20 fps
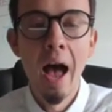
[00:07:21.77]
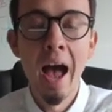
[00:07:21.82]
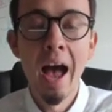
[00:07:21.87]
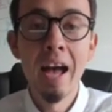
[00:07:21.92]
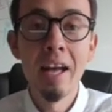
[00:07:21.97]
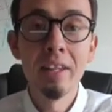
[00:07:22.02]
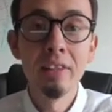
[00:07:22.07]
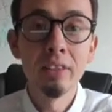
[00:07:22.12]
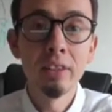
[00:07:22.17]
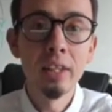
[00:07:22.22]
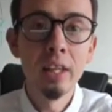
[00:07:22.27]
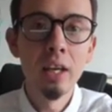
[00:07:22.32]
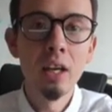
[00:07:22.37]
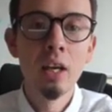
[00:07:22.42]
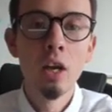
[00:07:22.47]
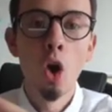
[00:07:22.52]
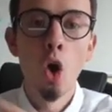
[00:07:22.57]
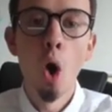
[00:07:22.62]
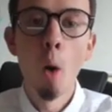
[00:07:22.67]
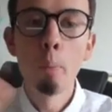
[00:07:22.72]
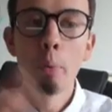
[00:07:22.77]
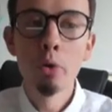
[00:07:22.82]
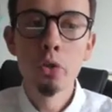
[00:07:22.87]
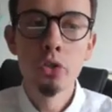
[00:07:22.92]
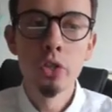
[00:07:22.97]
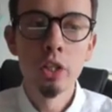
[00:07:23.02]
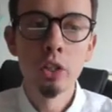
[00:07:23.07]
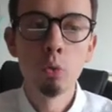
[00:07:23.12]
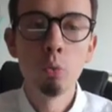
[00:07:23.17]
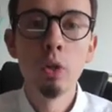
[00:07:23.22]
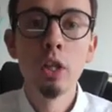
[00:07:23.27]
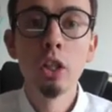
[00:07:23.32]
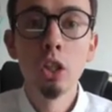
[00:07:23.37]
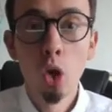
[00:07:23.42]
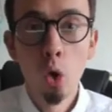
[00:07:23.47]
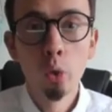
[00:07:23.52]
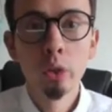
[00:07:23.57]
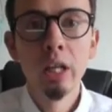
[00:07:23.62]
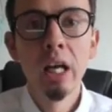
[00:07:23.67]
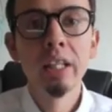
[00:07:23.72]
And opposite, we
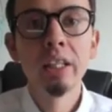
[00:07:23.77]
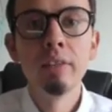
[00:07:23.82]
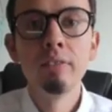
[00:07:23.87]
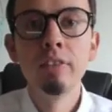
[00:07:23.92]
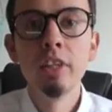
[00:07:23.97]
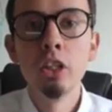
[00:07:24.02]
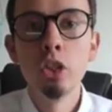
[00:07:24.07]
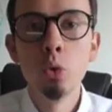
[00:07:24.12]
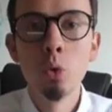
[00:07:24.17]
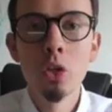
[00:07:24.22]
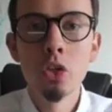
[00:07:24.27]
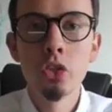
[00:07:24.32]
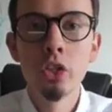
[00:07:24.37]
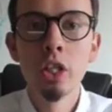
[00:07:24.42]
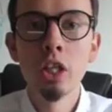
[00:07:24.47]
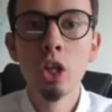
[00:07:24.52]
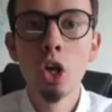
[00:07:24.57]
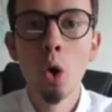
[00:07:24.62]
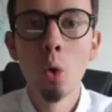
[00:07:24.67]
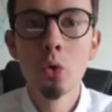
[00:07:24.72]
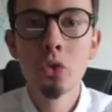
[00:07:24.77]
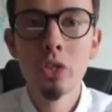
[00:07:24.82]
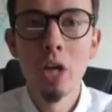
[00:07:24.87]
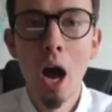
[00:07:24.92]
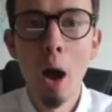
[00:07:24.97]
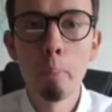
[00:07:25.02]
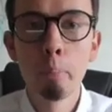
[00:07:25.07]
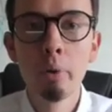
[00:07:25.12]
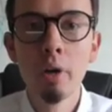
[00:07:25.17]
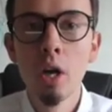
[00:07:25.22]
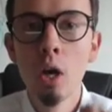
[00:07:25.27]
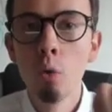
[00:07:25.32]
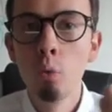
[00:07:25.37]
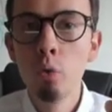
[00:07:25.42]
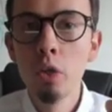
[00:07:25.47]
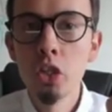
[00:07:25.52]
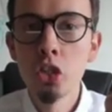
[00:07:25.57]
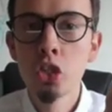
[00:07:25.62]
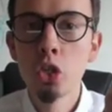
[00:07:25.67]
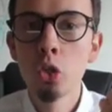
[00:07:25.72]
know that if the USD goes up,
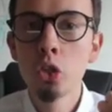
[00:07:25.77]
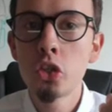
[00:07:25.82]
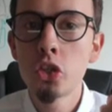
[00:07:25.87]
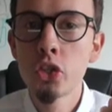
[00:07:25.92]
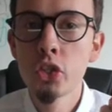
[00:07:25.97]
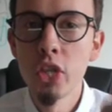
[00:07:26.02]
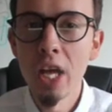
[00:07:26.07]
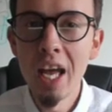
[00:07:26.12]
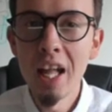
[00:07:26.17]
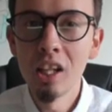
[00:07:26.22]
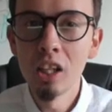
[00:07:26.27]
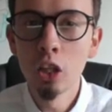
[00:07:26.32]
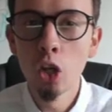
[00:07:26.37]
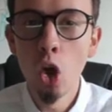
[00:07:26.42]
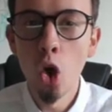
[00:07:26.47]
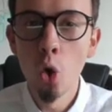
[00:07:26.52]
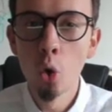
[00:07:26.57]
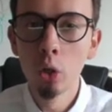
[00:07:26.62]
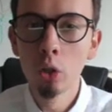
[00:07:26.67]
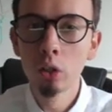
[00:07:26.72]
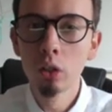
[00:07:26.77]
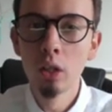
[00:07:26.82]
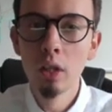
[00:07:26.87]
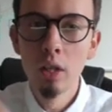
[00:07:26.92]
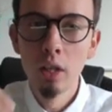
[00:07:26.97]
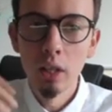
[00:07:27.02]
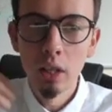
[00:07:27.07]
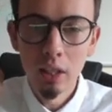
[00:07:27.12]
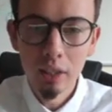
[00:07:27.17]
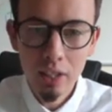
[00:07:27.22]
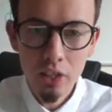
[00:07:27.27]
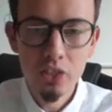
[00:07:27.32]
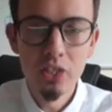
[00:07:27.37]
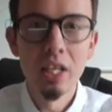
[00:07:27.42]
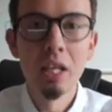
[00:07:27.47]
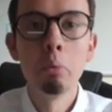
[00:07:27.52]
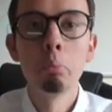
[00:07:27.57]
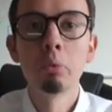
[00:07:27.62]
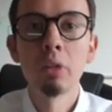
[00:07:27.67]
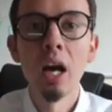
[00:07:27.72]
we should sell gold at the
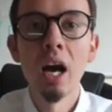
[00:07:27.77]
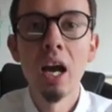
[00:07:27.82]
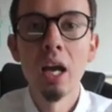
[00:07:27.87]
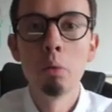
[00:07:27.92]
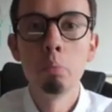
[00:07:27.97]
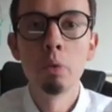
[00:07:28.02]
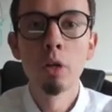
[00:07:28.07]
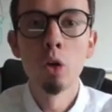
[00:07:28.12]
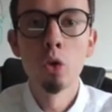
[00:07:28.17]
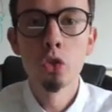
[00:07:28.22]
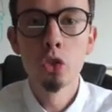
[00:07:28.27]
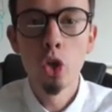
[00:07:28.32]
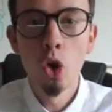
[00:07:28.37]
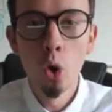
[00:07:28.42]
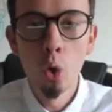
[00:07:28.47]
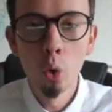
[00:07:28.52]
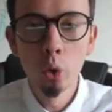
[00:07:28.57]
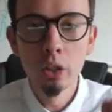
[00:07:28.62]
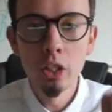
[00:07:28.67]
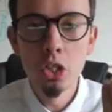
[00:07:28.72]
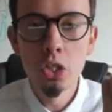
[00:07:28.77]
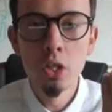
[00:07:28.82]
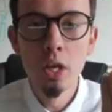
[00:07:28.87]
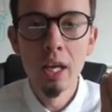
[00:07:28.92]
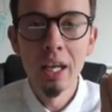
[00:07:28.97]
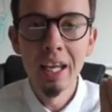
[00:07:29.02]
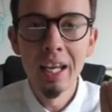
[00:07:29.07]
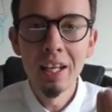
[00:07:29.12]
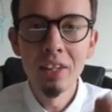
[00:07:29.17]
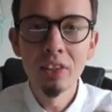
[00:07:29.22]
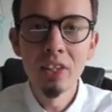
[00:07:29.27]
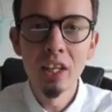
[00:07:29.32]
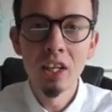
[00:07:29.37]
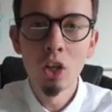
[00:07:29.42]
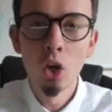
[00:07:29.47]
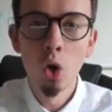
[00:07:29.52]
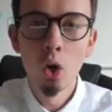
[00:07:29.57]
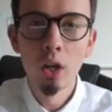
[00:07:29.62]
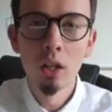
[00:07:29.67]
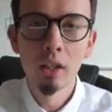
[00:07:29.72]
same time because gold is
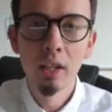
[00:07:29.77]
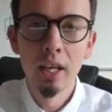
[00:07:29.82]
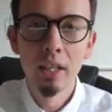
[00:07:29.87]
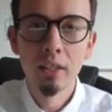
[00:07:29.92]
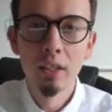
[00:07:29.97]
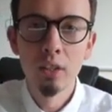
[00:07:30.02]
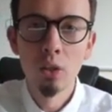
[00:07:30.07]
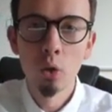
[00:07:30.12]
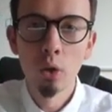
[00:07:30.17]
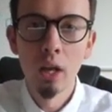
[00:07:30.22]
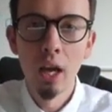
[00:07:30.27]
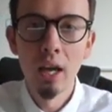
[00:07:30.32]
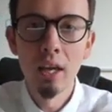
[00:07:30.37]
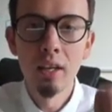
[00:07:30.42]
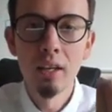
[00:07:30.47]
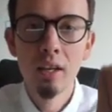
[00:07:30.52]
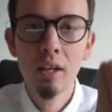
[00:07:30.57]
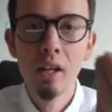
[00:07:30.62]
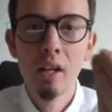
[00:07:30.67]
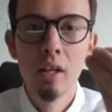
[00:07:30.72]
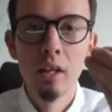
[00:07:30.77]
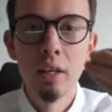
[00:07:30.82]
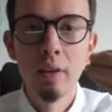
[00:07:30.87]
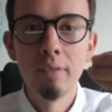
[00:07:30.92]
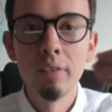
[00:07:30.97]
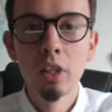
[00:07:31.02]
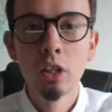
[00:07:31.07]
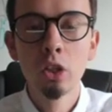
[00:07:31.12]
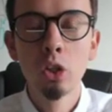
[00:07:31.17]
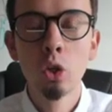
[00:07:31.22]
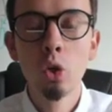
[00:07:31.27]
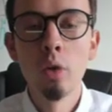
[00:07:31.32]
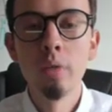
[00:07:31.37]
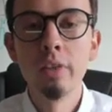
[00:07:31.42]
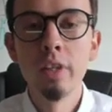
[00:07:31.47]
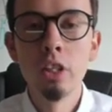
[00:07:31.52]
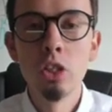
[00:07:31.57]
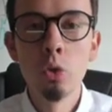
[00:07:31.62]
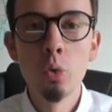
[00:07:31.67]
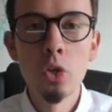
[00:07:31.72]
intercorrelated, okay? If the,
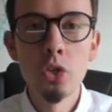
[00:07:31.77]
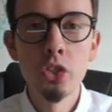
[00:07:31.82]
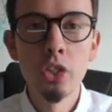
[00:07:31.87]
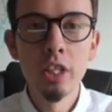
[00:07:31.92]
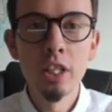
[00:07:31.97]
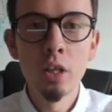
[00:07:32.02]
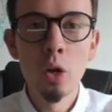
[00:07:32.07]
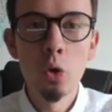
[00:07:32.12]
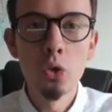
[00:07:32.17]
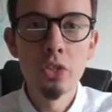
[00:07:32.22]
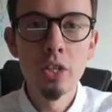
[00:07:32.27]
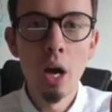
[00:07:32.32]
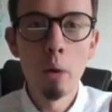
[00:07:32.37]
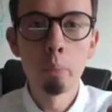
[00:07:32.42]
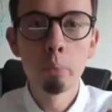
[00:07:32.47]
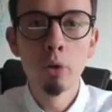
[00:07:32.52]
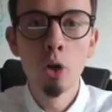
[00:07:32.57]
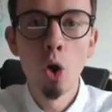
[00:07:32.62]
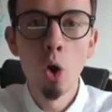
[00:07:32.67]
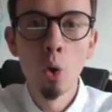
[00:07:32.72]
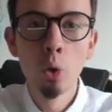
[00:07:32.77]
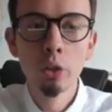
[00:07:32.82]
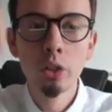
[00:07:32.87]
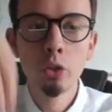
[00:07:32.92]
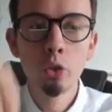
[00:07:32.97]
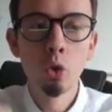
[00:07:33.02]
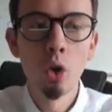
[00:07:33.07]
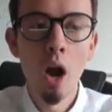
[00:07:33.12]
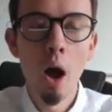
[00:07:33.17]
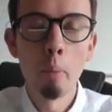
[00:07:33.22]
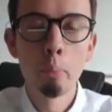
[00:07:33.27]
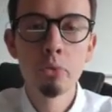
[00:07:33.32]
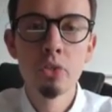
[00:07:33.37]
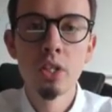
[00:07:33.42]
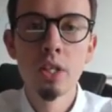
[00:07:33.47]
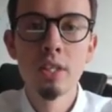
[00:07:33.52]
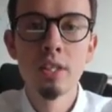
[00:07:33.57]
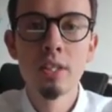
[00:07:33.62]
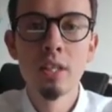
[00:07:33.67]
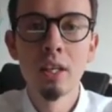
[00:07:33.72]
if the USD goes up, gold drops
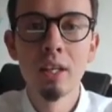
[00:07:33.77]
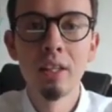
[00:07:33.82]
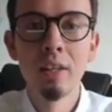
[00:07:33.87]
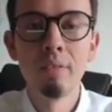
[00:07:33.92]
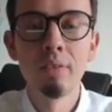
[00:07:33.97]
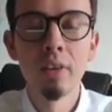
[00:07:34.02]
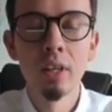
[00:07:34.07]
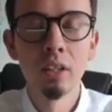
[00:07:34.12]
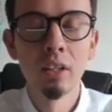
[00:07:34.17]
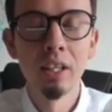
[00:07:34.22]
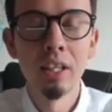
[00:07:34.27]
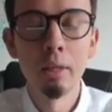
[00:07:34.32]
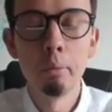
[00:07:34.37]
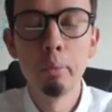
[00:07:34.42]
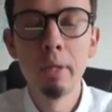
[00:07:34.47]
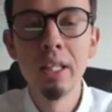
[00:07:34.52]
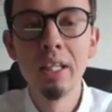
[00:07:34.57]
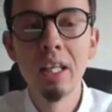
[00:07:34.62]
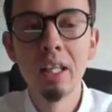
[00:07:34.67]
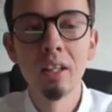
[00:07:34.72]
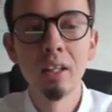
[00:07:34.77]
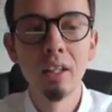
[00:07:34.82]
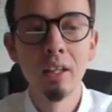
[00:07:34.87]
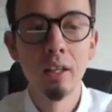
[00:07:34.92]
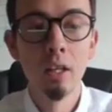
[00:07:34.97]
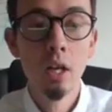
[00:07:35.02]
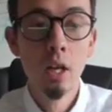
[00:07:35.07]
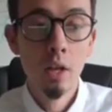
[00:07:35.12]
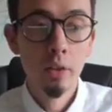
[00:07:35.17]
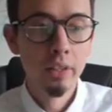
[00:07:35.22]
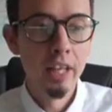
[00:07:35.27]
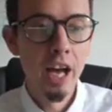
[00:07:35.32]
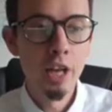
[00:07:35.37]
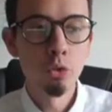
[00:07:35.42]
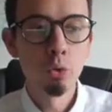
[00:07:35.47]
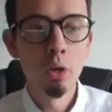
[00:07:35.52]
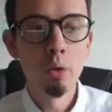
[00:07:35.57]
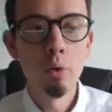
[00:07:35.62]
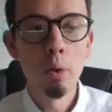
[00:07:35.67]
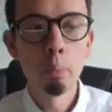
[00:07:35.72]
significantly immediately.
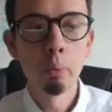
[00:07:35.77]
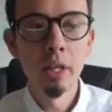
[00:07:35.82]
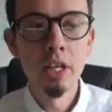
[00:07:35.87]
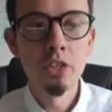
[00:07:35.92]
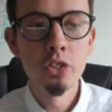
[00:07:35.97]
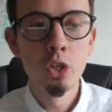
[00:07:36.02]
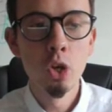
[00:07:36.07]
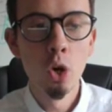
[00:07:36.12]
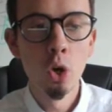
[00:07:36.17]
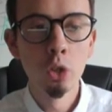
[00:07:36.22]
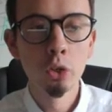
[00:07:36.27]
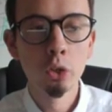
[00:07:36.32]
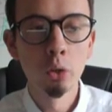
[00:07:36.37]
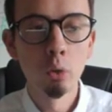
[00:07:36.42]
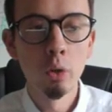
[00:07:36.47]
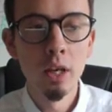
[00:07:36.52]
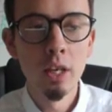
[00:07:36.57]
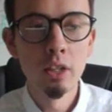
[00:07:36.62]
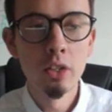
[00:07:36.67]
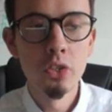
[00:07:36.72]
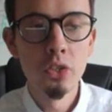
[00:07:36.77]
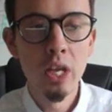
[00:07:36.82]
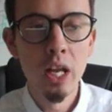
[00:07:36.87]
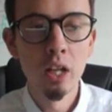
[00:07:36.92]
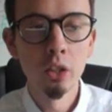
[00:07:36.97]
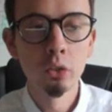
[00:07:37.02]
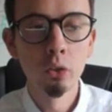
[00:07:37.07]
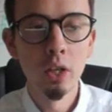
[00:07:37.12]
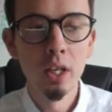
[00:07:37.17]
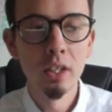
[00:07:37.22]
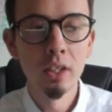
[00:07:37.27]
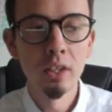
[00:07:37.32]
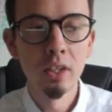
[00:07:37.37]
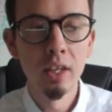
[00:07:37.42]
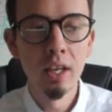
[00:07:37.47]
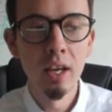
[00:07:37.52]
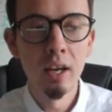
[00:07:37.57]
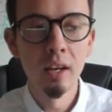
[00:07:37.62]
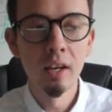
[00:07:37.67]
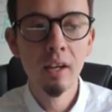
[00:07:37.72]
That's why we place gold trade, sell trade in
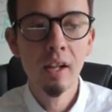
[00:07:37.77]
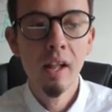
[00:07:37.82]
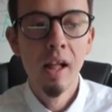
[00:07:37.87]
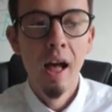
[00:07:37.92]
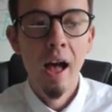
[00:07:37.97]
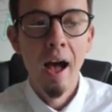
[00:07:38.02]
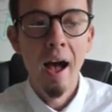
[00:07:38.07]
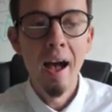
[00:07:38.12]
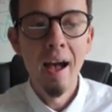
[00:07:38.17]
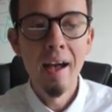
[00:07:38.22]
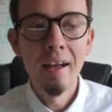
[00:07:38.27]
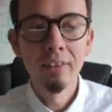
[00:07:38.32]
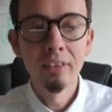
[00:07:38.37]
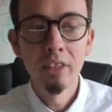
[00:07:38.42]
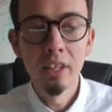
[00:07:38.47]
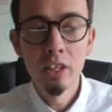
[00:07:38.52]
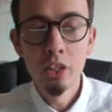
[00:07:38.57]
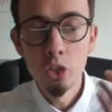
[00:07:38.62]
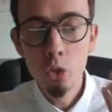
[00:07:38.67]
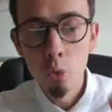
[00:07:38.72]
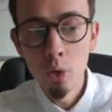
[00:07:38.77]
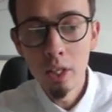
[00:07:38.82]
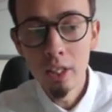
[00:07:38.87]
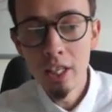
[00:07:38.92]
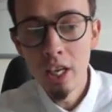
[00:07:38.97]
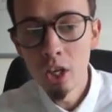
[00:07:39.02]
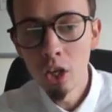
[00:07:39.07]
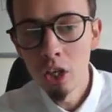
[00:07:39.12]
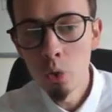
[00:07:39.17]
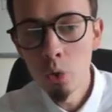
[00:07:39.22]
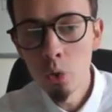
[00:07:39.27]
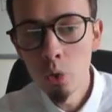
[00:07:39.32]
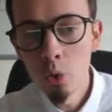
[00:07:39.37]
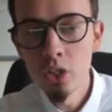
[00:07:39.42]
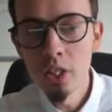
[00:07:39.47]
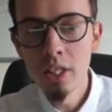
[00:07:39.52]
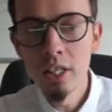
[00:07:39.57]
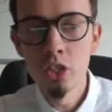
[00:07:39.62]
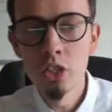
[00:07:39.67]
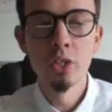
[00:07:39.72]
here. And the euro
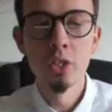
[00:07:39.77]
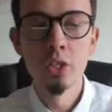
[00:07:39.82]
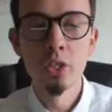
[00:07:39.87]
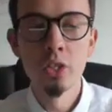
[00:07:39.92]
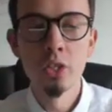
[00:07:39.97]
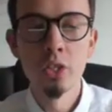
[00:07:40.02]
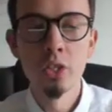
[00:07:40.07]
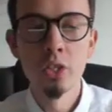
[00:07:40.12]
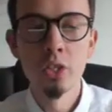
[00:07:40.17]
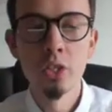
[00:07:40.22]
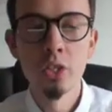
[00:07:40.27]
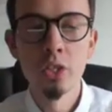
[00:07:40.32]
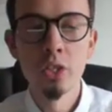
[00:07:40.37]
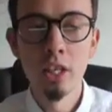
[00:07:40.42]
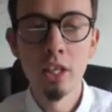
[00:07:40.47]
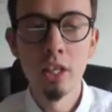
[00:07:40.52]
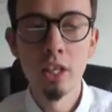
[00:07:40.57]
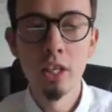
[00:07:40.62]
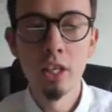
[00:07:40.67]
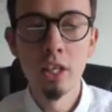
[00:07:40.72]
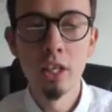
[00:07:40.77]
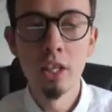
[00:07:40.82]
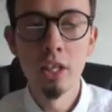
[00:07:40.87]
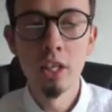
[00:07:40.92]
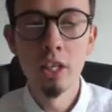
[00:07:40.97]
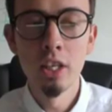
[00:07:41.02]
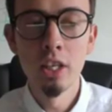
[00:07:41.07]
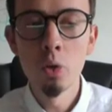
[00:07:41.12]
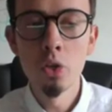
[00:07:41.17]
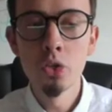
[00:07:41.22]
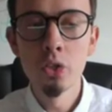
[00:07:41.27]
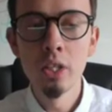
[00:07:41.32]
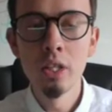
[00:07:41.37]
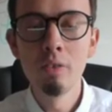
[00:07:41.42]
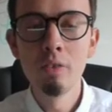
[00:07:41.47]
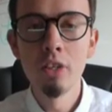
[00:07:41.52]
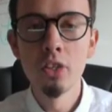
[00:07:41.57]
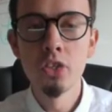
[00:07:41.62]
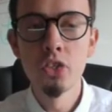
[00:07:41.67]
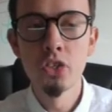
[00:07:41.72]
USD is opposite again. The euro
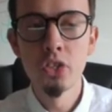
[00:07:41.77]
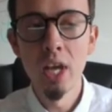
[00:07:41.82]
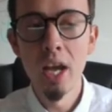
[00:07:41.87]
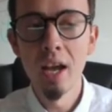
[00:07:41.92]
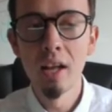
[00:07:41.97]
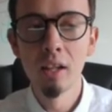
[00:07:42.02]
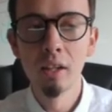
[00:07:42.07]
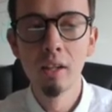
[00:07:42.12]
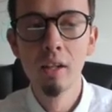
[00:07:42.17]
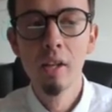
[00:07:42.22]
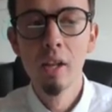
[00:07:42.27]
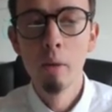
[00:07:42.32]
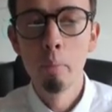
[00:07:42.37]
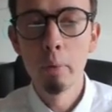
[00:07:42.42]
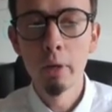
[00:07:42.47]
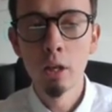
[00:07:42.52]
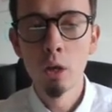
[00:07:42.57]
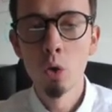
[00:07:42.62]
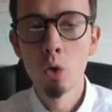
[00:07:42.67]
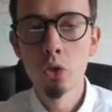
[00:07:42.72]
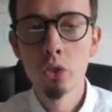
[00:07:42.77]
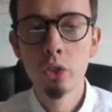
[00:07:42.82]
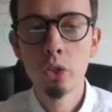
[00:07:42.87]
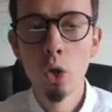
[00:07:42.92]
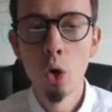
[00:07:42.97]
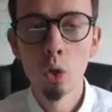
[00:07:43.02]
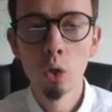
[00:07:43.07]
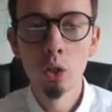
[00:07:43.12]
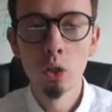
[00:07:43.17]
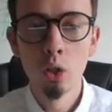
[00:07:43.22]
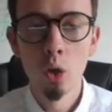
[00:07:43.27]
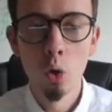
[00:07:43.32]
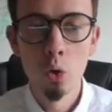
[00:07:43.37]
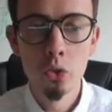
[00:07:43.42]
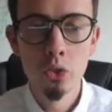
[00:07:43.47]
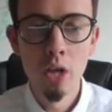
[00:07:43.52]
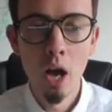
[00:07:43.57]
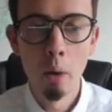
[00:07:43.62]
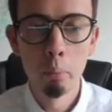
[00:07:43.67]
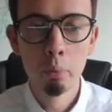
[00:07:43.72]
USD we sell because dollar
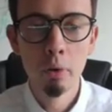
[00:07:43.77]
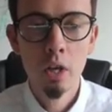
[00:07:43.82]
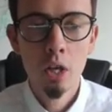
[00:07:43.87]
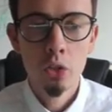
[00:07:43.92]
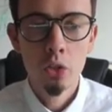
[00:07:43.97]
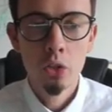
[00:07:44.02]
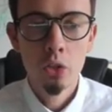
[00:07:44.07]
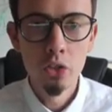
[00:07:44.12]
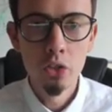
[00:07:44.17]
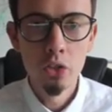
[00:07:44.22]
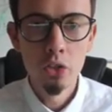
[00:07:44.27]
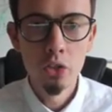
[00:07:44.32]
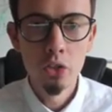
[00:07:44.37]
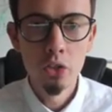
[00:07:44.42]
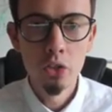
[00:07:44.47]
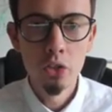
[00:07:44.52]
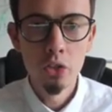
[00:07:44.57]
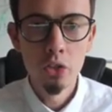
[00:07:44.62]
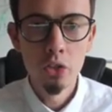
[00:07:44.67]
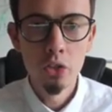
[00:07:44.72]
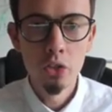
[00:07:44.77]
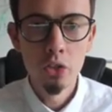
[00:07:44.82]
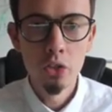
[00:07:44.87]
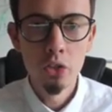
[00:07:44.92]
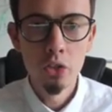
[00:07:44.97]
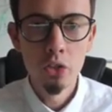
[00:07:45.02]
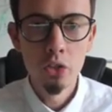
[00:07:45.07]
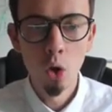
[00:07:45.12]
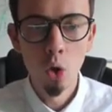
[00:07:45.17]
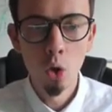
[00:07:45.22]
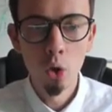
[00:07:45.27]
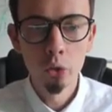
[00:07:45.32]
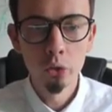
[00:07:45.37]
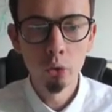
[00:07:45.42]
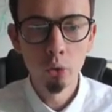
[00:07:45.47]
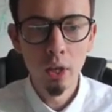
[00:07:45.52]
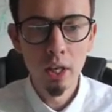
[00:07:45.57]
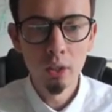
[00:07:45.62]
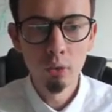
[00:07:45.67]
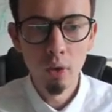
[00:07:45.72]
goes up. So here was our uh,
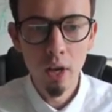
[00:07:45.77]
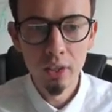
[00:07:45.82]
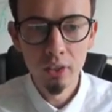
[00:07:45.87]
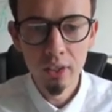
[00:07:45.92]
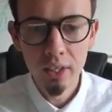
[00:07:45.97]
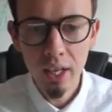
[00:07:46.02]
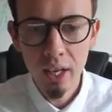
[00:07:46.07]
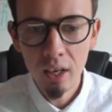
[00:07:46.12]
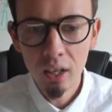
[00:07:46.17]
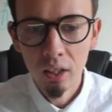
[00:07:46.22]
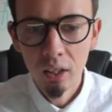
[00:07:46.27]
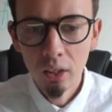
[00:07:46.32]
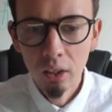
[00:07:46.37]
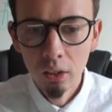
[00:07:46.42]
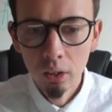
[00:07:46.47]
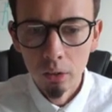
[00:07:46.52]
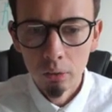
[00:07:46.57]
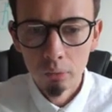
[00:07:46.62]
gold trade right here.